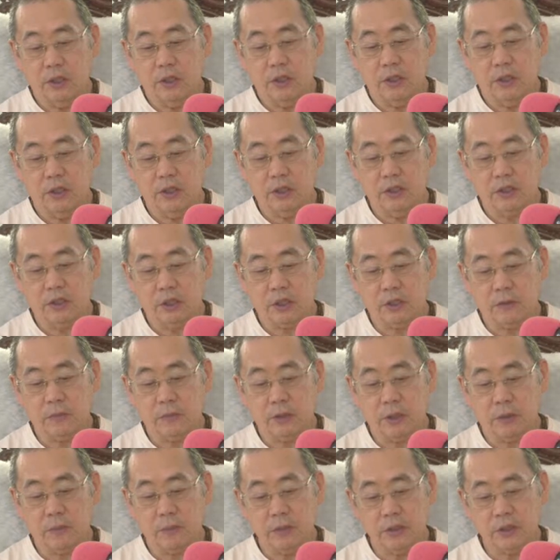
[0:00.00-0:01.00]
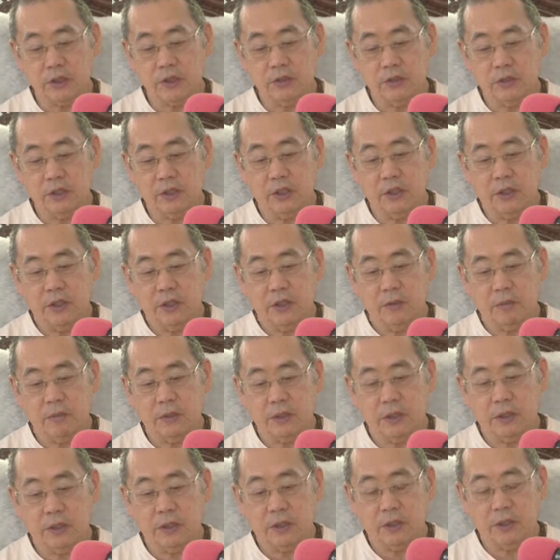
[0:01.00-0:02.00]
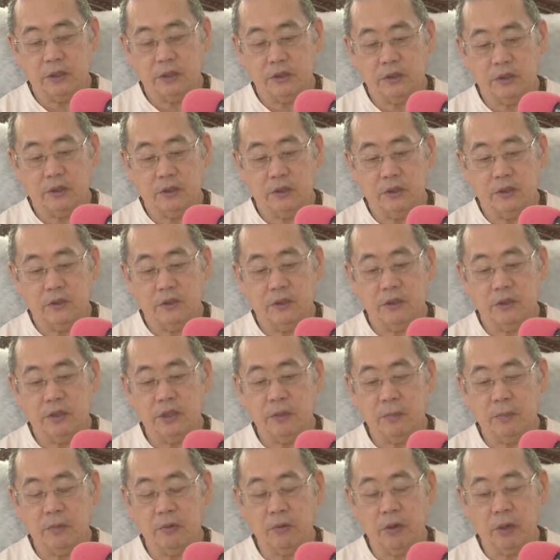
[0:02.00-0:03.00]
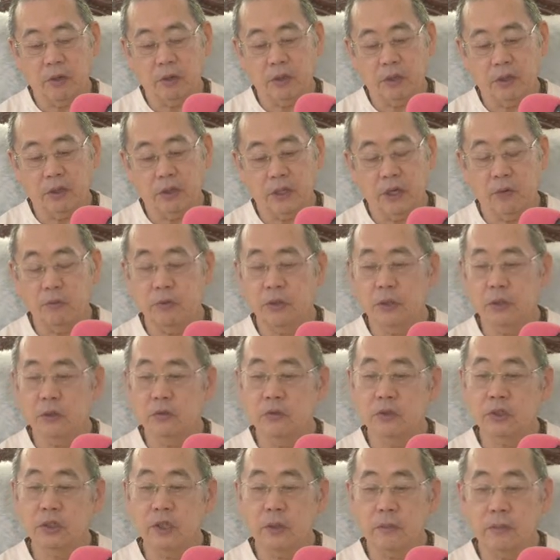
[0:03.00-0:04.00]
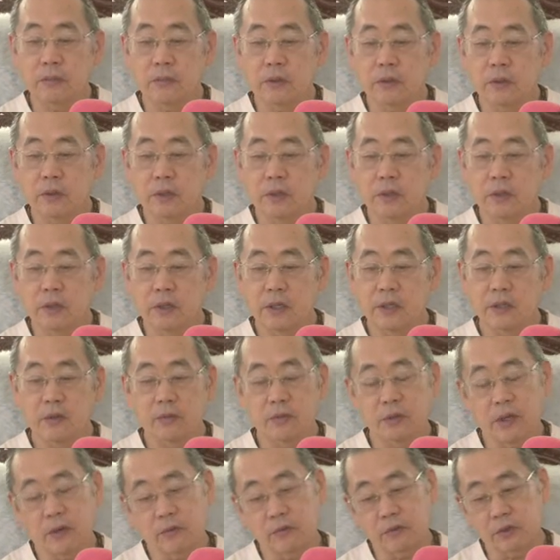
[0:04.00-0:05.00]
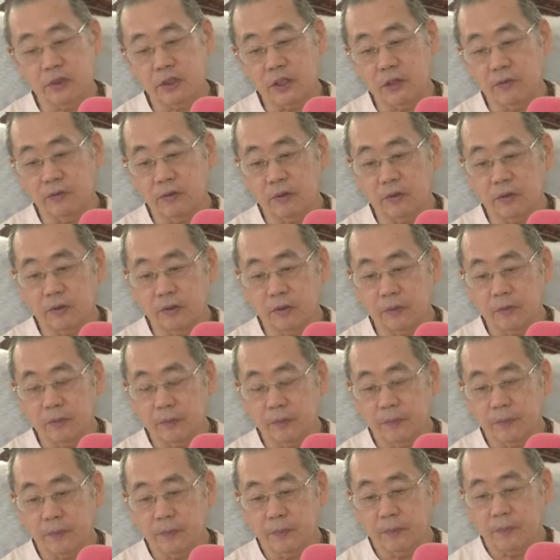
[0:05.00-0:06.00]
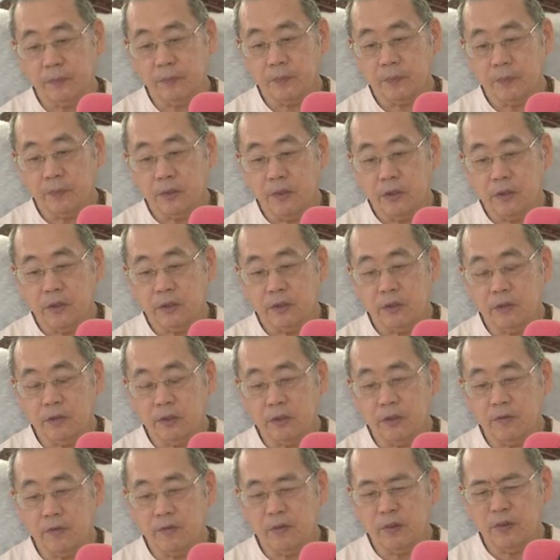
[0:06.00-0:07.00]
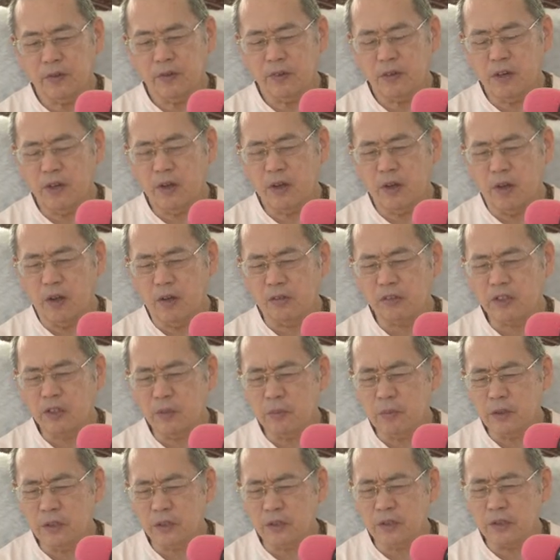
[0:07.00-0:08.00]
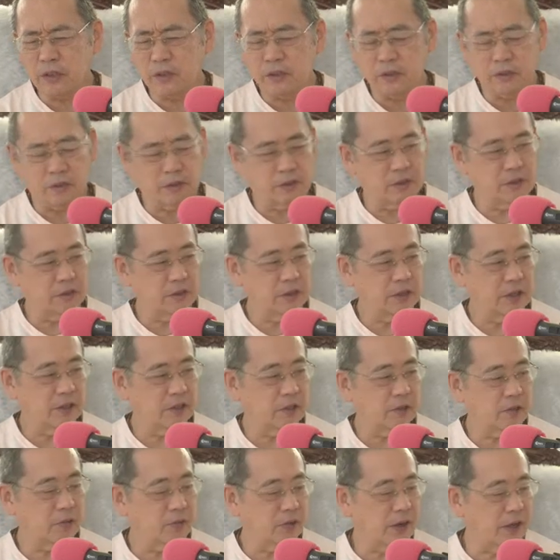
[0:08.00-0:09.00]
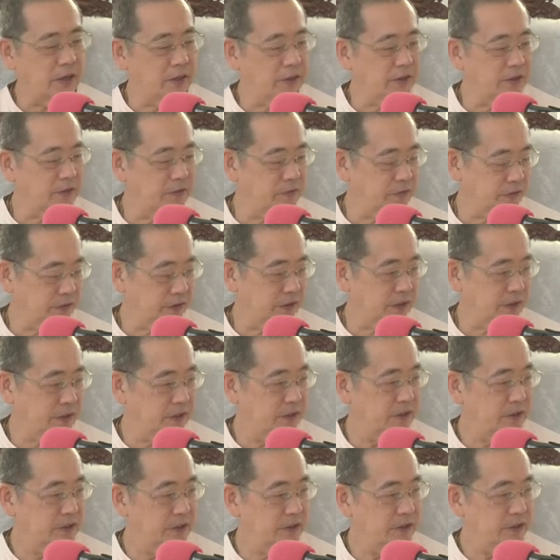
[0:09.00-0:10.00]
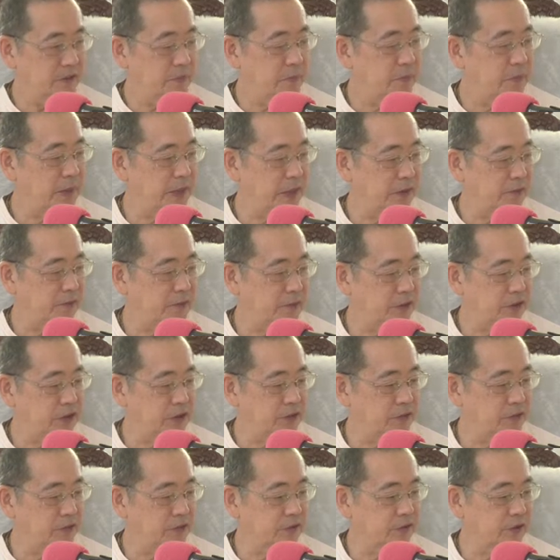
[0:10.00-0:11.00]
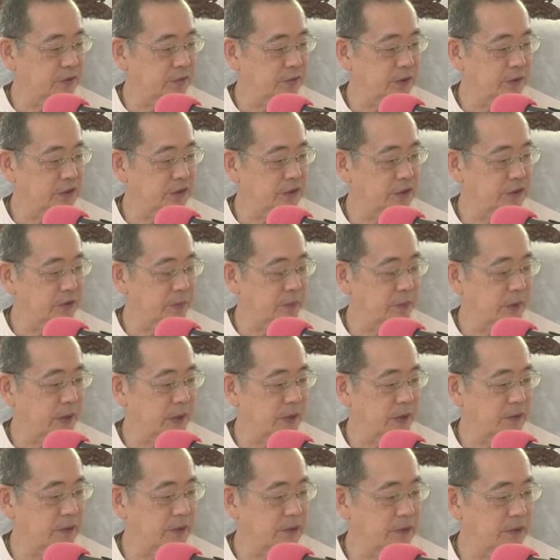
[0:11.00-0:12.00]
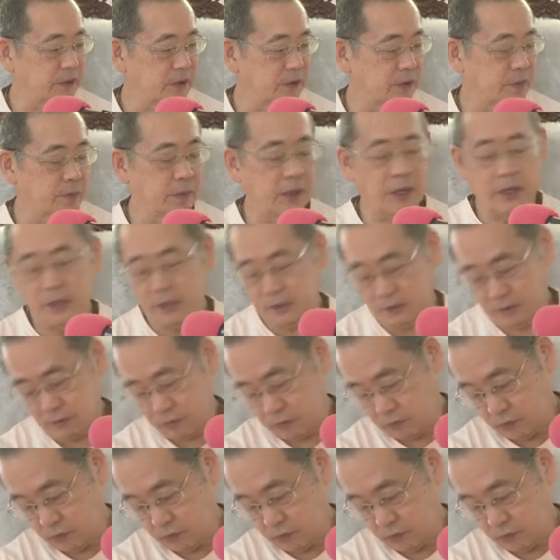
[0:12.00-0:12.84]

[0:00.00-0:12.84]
these things bring misery because they're temporary, and we lose them, and then we have to suffer. So therefore, they're not ultimately good. They are relatively beneficial for the material body or the mind.